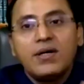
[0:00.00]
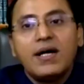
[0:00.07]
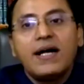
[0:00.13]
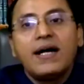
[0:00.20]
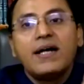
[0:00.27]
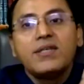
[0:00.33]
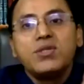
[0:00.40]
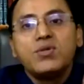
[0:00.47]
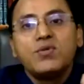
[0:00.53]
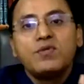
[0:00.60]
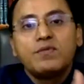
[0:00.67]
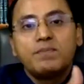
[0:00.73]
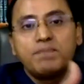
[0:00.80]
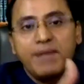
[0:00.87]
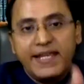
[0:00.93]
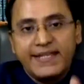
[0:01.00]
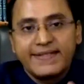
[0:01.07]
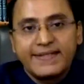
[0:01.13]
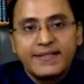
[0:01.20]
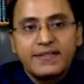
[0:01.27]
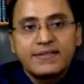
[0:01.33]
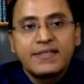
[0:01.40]
a new place,
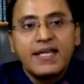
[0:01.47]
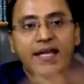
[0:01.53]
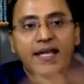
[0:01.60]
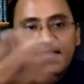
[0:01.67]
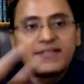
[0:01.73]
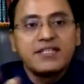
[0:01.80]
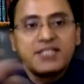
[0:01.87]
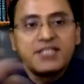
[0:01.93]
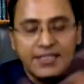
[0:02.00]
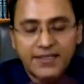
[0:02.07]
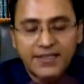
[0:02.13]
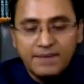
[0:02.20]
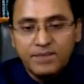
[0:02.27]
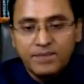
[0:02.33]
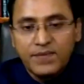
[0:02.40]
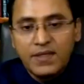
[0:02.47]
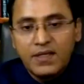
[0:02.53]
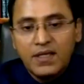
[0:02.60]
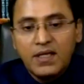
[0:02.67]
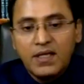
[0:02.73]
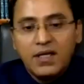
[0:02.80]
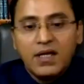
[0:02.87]
say a city,
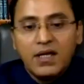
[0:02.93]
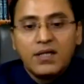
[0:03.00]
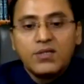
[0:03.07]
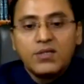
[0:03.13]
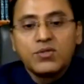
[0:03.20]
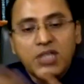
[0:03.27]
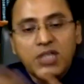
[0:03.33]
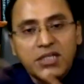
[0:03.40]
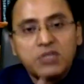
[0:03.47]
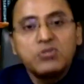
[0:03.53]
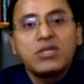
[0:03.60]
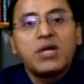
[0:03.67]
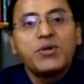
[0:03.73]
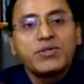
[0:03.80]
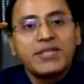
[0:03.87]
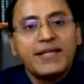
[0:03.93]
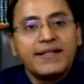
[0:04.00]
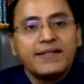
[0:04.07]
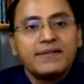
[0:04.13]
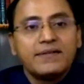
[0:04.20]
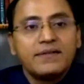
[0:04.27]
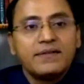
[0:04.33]
you check into a hotel,
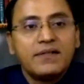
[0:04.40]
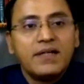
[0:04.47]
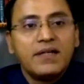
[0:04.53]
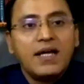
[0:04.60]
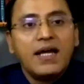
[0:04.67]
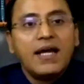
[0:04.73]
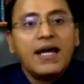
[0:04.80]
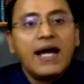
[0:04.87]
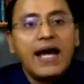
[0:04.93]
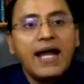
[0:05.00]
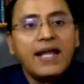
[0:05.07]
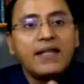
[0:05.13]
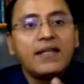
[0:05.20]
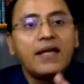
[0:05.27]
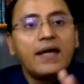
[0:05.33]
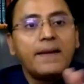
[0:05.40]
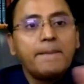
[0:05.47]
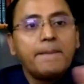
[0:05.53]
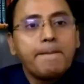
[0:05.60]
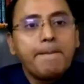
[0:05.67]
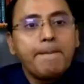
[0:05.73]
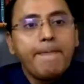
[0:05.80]
and uh,
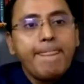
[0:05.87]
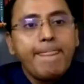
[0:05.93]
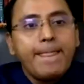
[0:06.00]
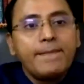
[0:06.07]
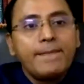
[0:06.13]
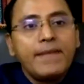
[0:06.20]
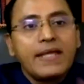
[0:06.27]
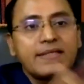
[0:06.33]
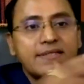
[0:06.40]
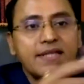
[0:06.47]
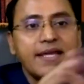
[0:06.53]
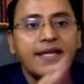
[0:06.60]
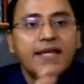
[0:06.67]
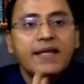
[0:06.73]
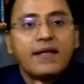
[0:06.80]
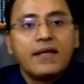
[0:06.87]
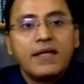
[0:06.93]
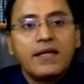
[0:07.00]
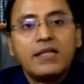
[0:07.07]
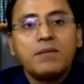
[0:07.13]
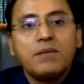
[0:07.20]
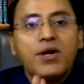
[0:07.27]
next day in
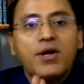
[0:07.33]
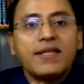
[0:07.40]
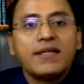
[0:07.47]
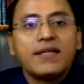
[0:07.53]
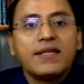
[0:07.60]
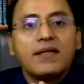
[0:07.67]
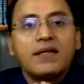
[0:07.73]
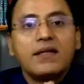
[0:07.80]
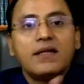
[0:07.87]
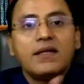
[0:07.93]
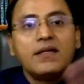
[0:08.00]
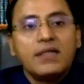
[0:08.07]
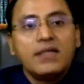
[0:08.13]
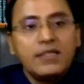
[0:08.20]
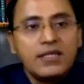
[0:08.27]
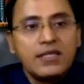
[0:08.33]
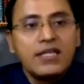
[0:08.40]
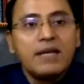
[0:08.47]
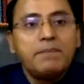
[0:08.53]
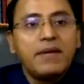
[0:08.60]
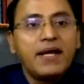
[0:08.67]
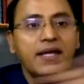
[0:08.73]
the morning, in the
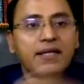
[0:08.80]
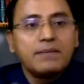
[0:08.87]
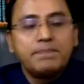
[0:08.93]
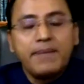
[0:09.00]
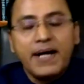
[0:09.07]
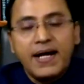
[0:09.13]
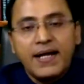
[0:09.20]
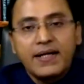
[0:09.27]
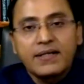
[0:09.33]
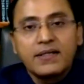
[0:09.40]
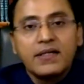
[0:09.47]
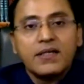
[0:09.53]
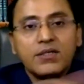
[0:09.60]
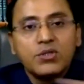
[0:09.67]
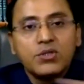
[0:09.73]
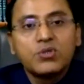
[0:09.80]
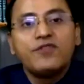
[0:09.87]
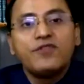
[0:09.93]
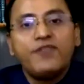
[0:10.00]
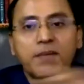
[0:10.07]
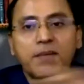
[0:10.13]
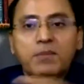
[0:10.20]
nearby park, you go
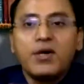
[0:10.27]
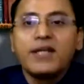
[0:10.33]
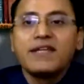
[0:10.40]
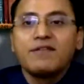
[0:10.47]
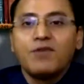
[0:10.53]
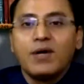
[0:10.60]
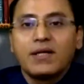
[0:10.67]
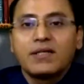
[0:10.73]
for a morning walk.